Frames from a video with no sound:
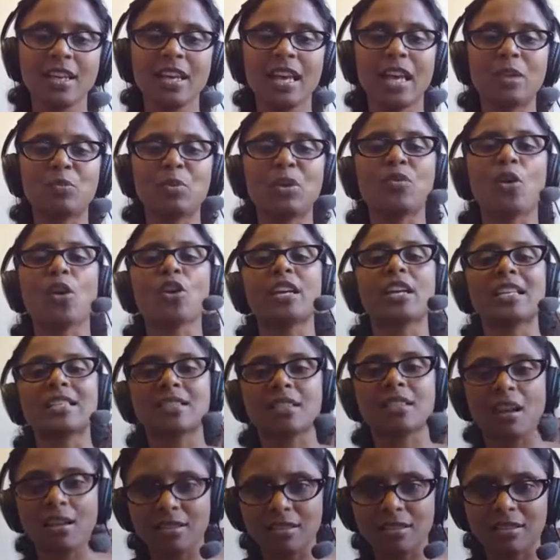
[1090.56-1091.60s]
And we've already
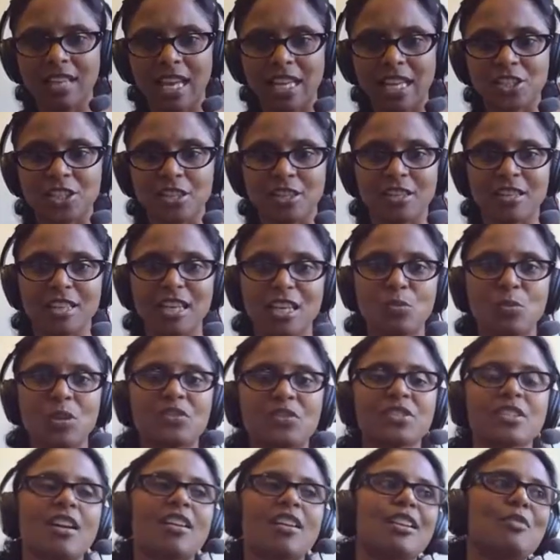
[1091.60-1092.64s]
started that journey. We've
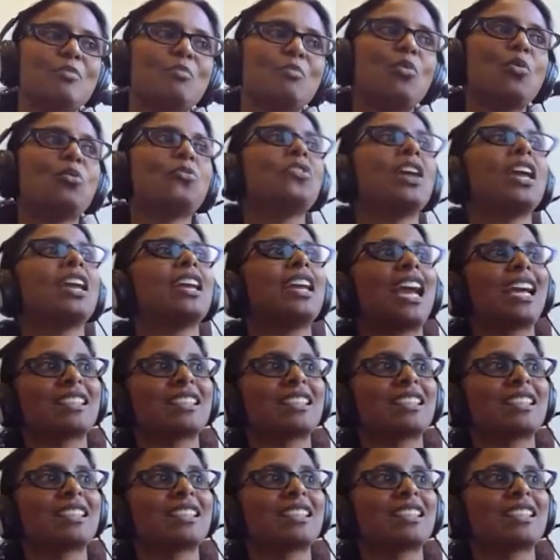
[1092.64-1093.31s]
started moving